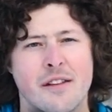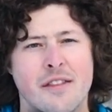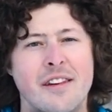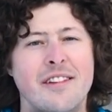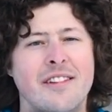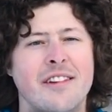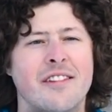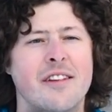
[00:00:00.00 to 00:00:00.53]

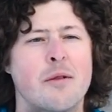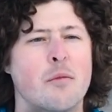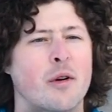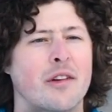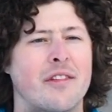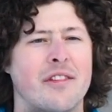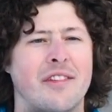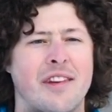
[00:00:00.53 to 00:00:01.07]
This system
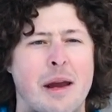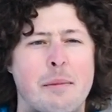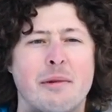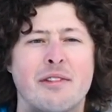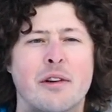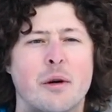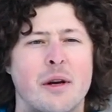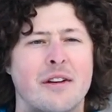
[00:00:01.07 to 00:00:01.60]
works the same
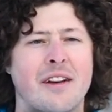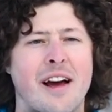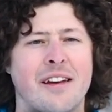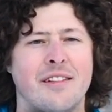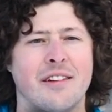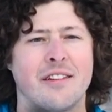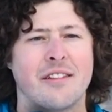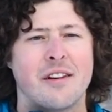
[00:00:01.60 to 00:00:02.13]
as a grid tie
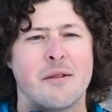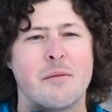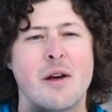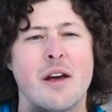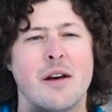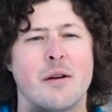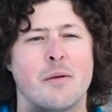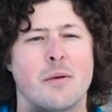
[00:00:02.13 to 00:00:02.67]
system,
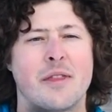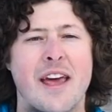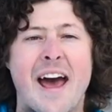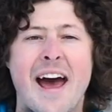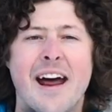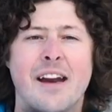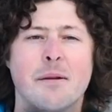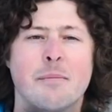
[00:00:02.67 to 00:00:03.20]
with the
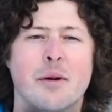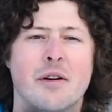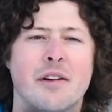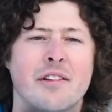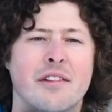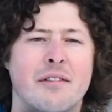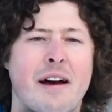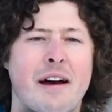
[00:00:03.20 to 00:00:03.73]
added bonus of